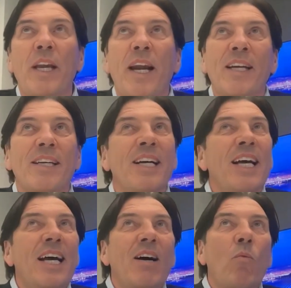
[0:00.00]
And
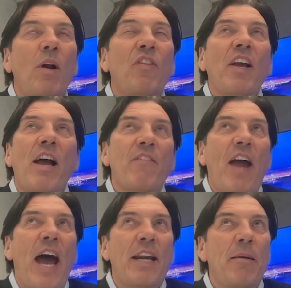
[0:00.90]
one thing I've
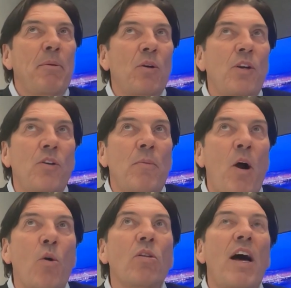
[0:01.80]
had an ability to do my
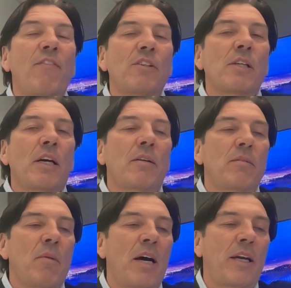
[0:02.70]
whole life is
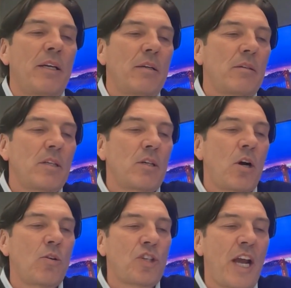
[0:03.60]
the
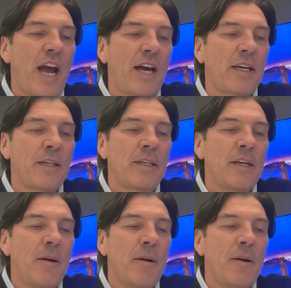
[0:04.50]
coach I had in